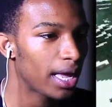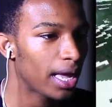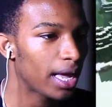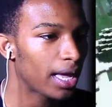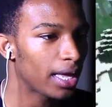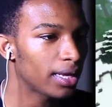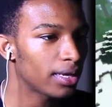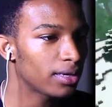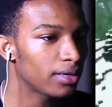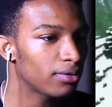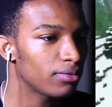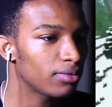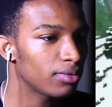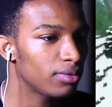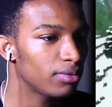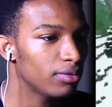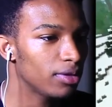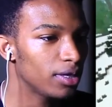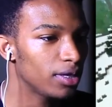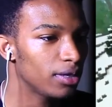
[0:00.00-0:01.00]

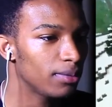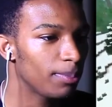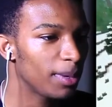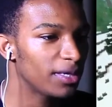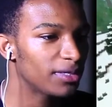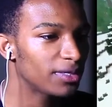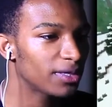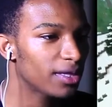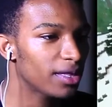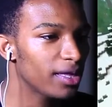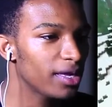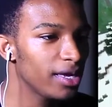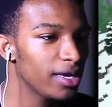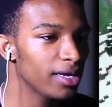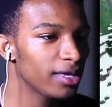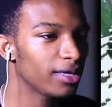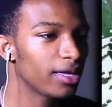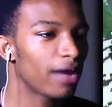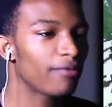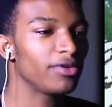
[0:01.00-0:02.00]
And
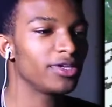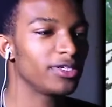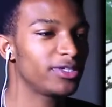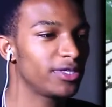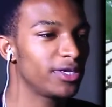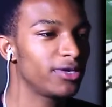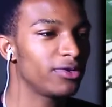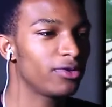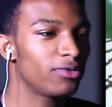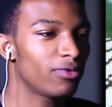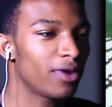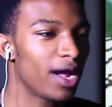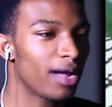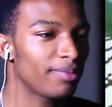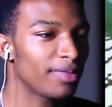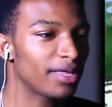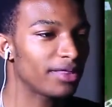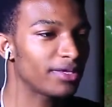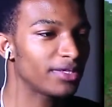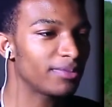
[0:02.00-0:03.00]
basically every single
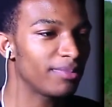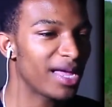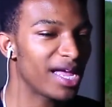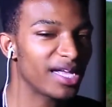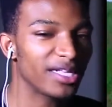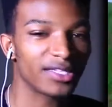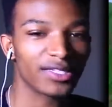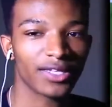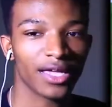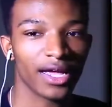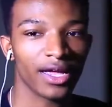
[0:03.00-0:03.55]
rhyme that this man